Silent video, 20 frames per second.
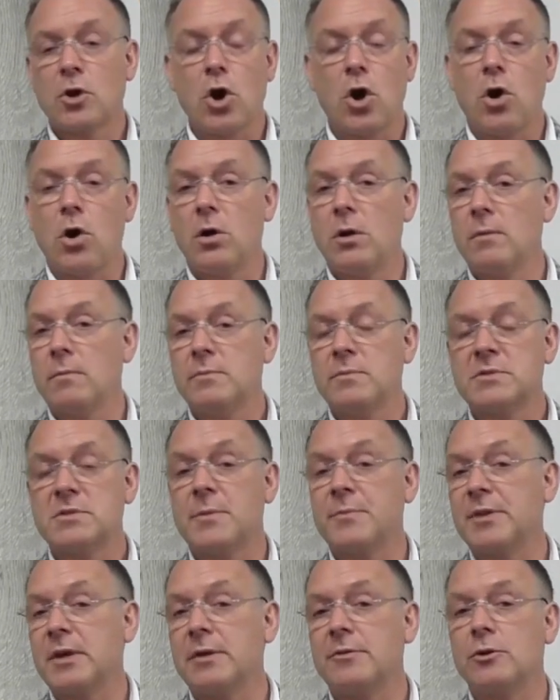call
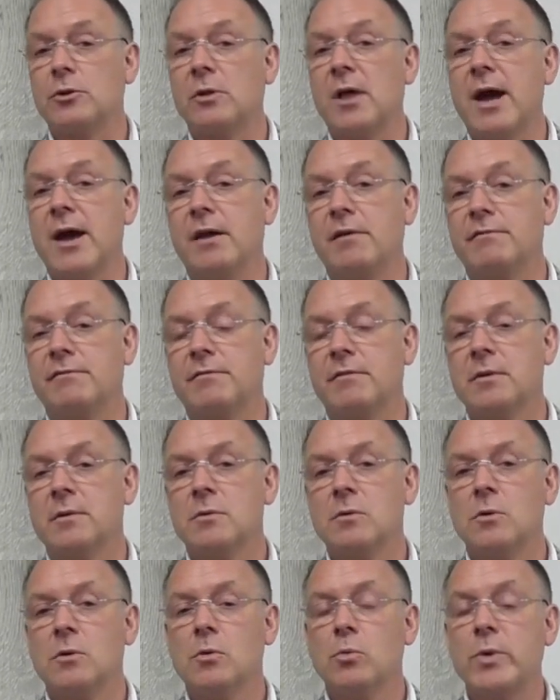something in their life,
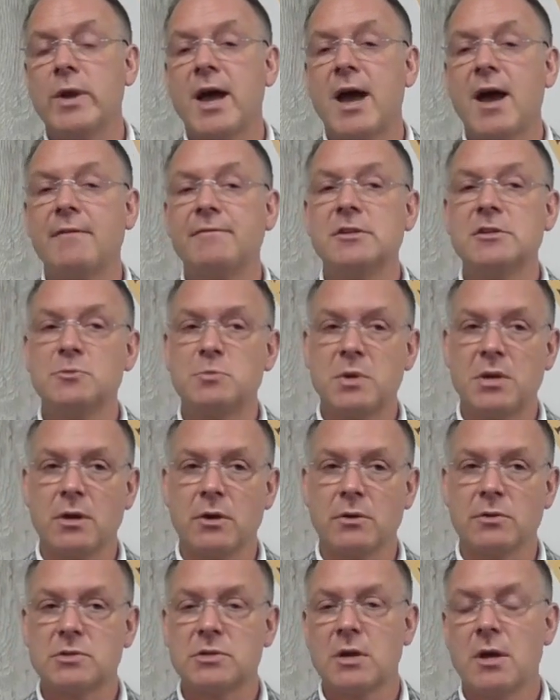we have these
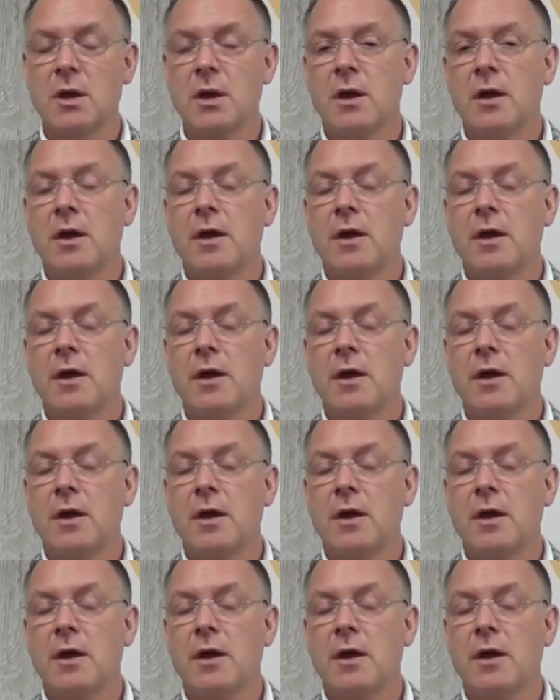peers